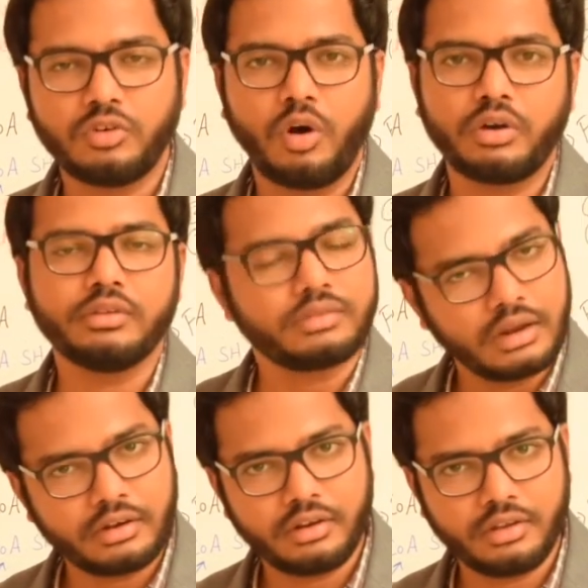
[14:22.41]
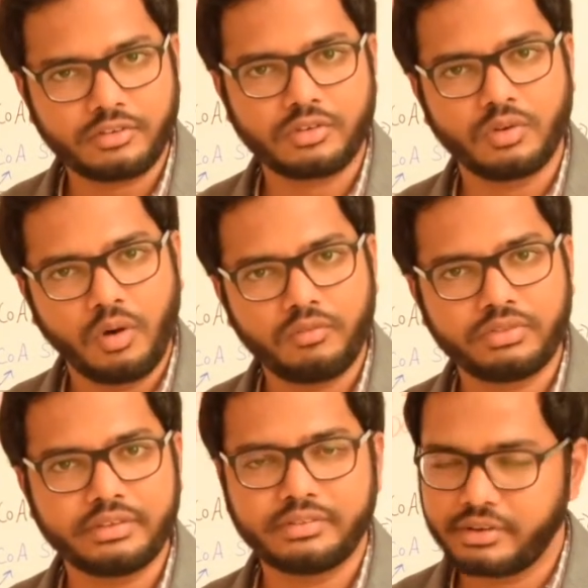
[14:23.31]
or discontinuation of
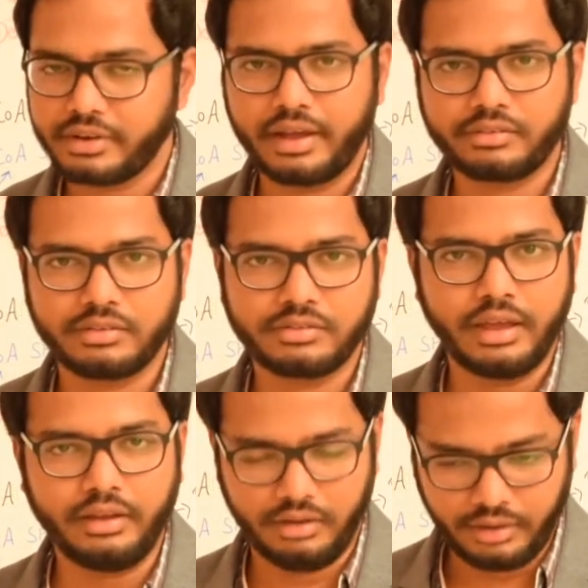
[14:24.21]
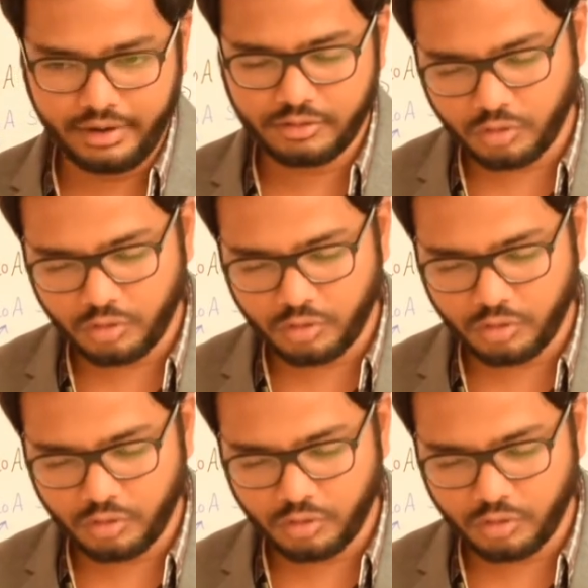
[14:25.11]
this citric acid cycle, right?